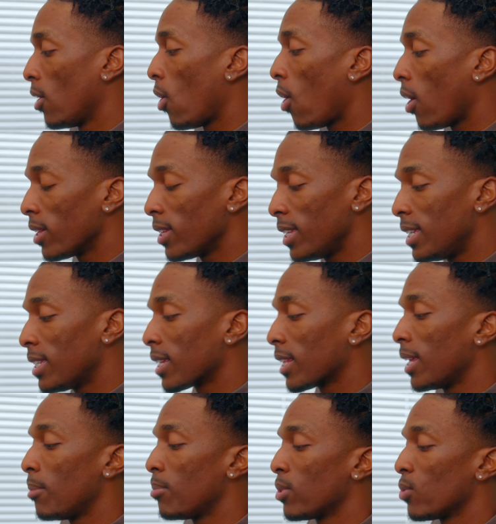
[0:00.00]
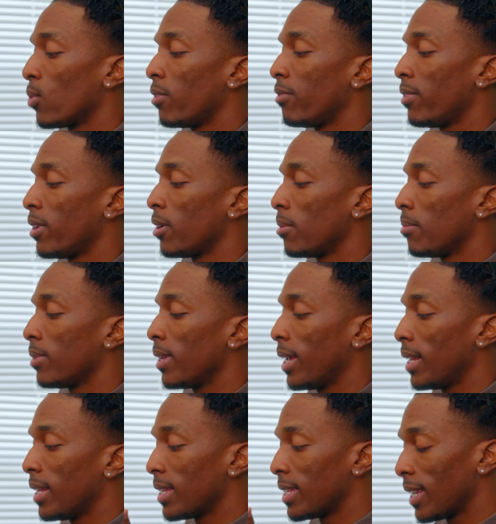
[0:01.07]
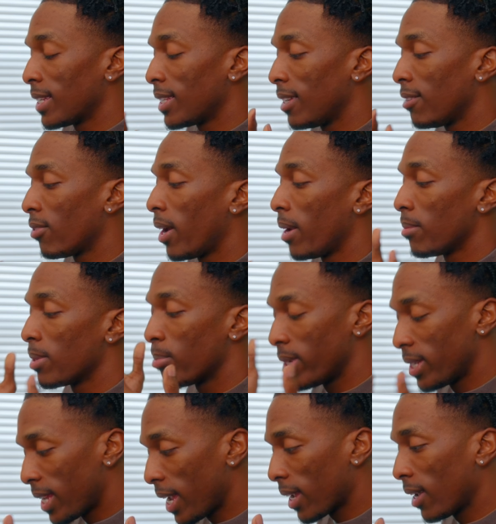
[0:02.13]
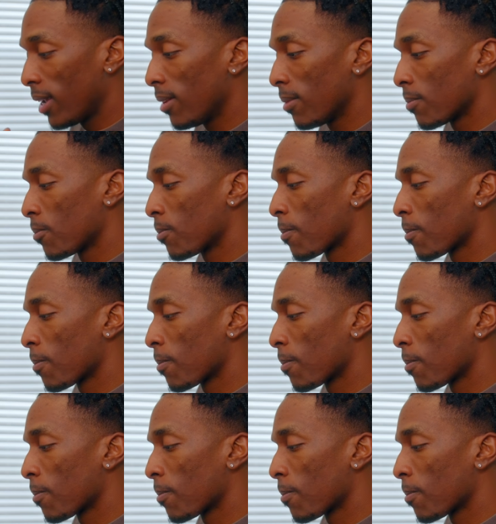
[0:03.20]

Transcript: All of these clips were filmed in 60 frames per second.